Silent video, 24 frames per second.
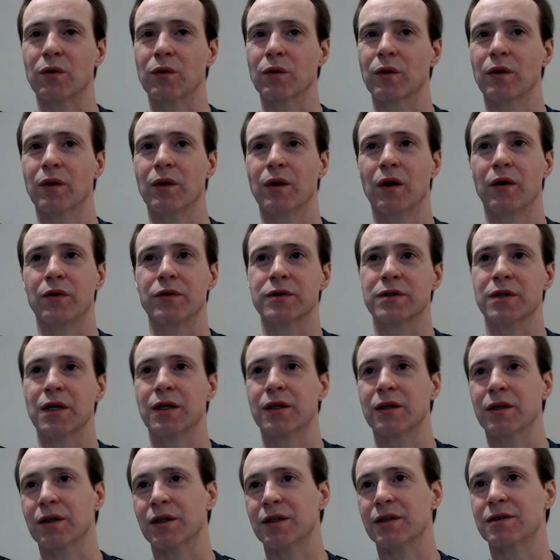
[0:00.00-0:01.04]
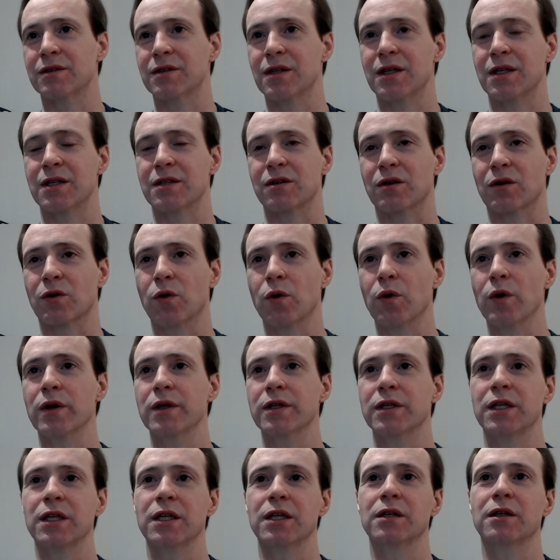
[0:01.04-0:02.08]
all of a sudden these cities are
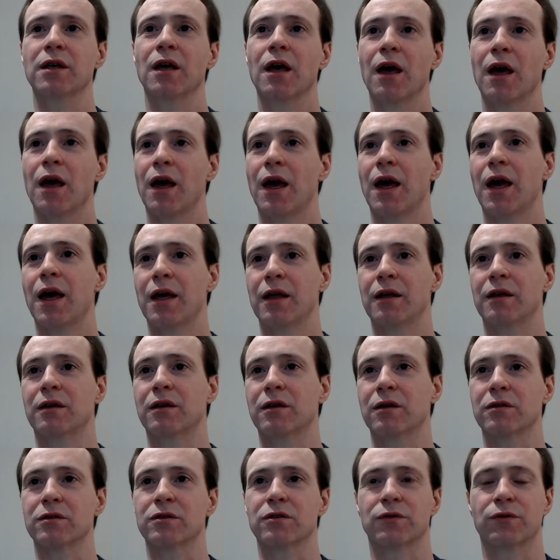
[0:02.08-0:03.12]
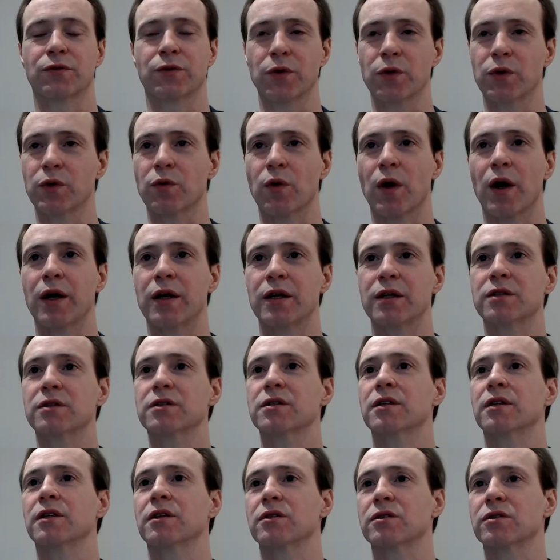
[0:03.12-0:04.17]
quarantined and there's food riots
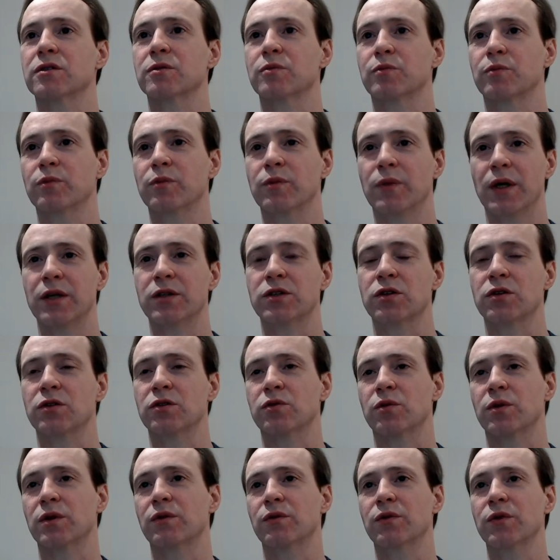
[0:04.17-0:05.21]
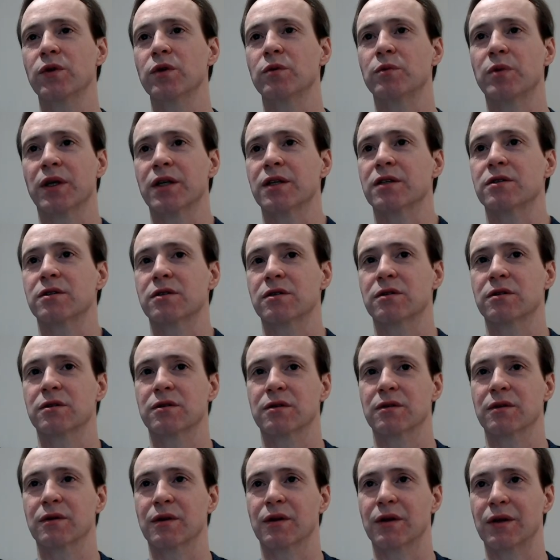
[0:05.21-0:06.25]
and there's issues with food
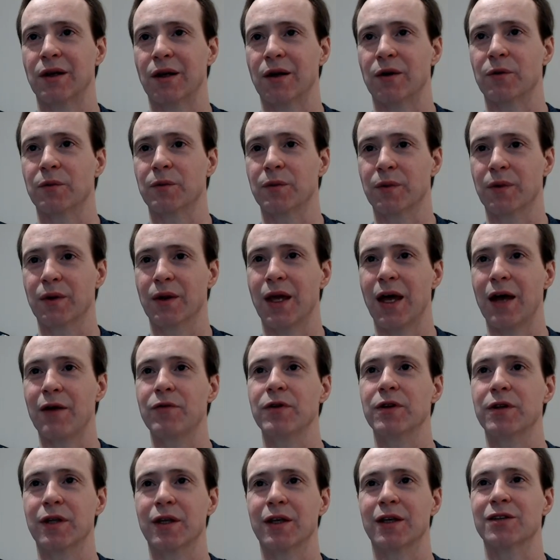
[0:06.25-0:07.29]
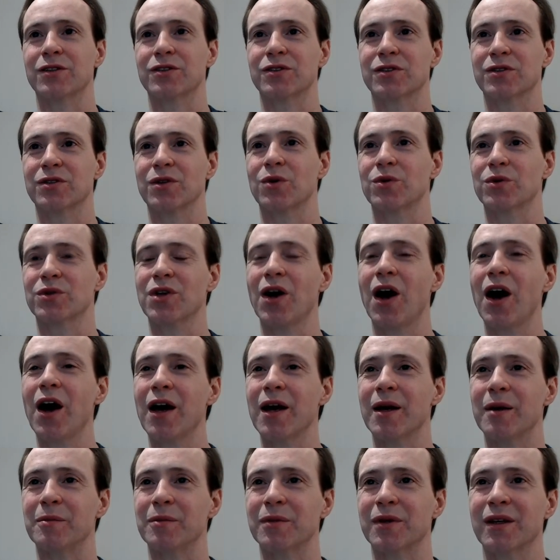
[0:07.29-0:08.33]
because, everything is so
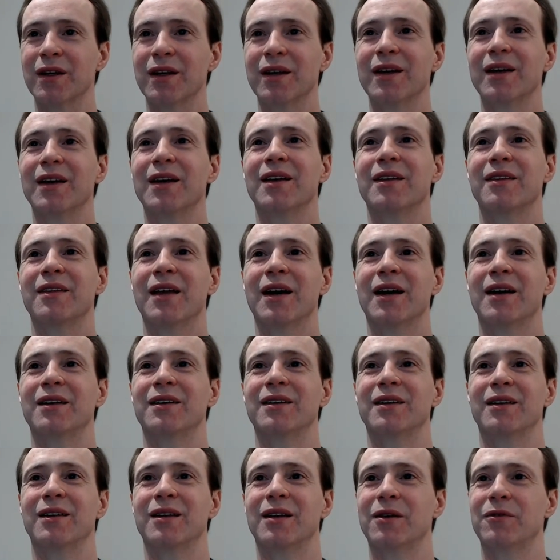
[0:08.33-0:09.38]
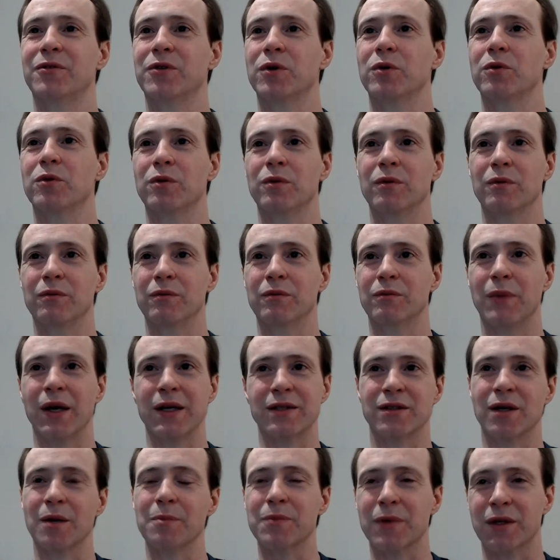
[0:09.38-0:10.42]
timed that if you
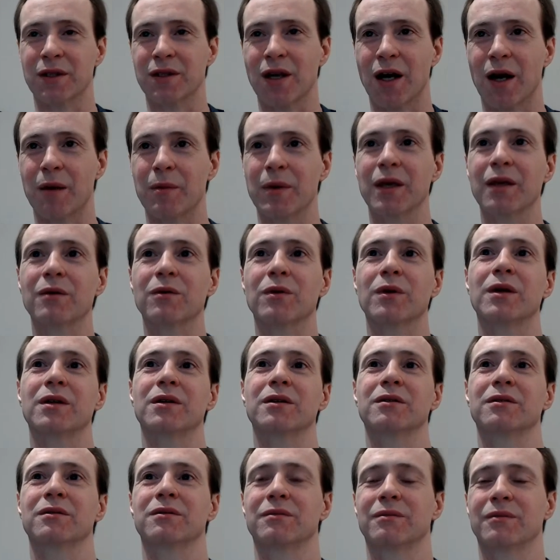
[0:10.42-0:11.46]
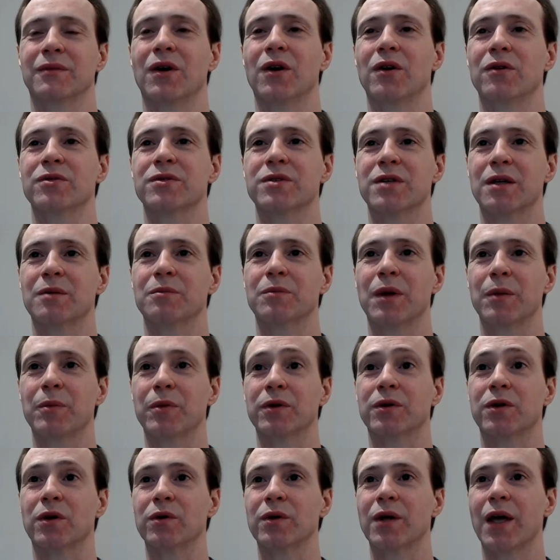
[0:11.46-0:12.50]
mess up the timing, well, all of a sudden people
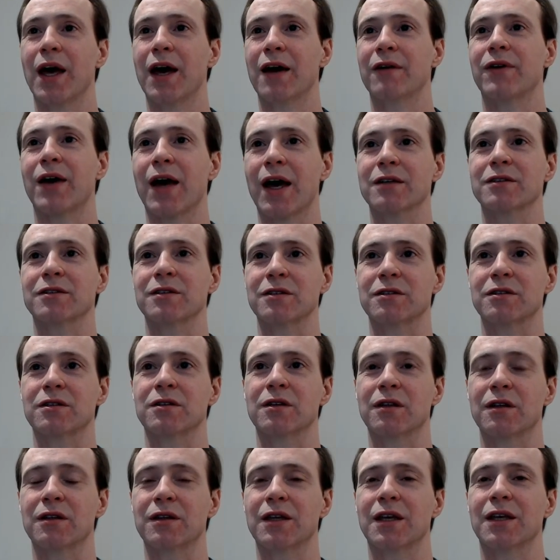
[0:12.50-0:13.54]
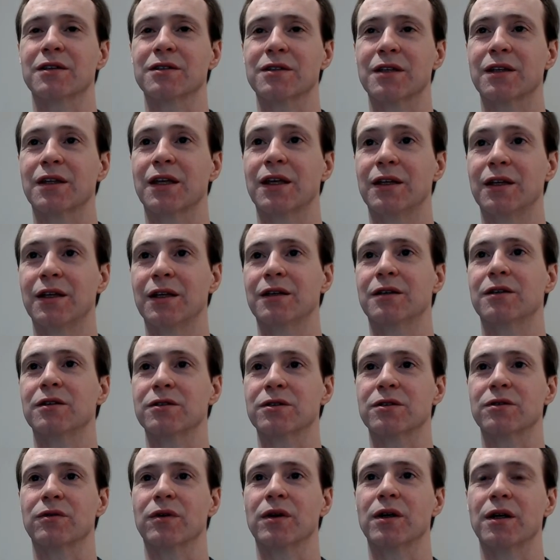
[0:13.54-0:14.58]
don't have access to the things that they need to
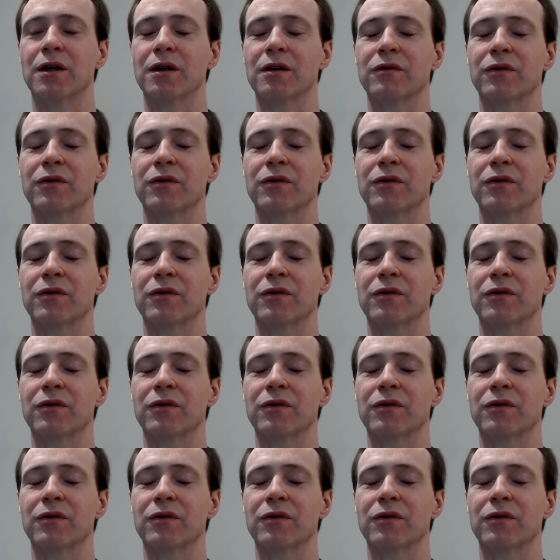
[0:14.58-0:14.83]
survive.